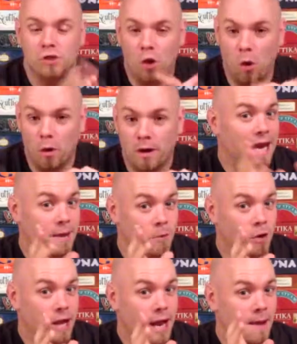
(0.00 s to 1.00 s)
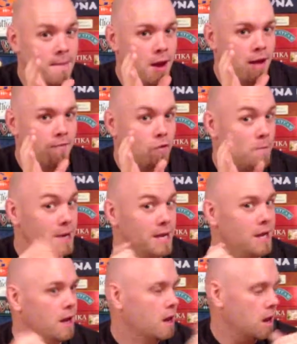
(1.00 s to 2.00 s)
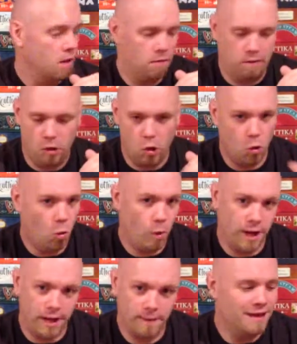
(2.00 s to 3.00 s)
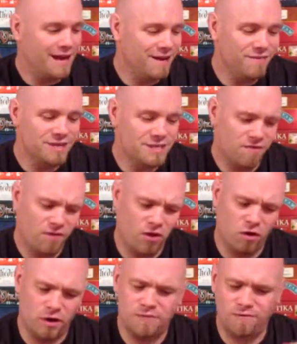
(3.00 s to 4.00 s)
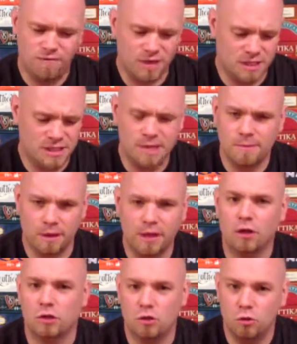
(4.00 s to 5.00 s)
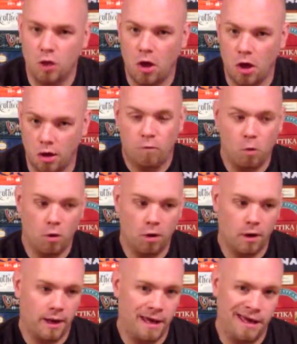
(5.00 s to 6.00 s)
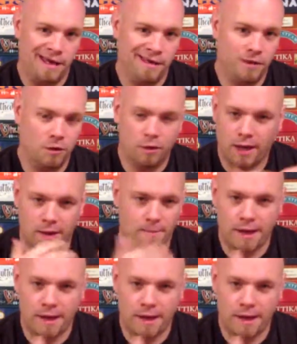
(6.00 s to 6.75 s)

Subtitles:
So, gamer game, for me, no way. Not even as a filler. It seemed a little too long for a, kind of